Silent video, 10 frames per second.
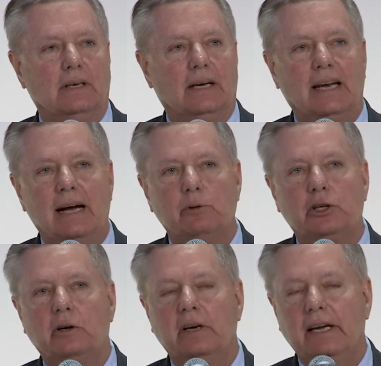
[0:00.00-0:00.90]
and I'm
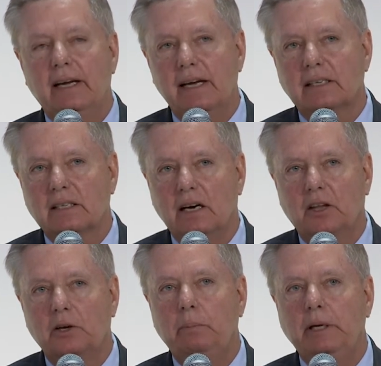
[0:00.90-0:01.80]
sure he asks
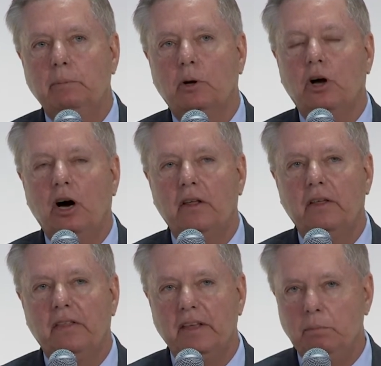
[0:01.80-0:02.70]
other people
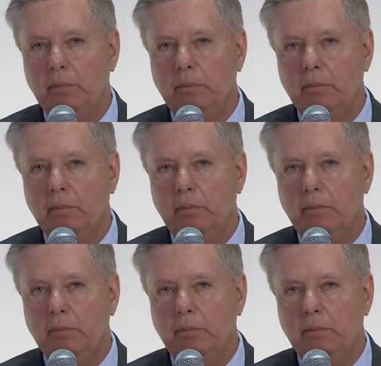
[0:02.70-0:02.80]
other than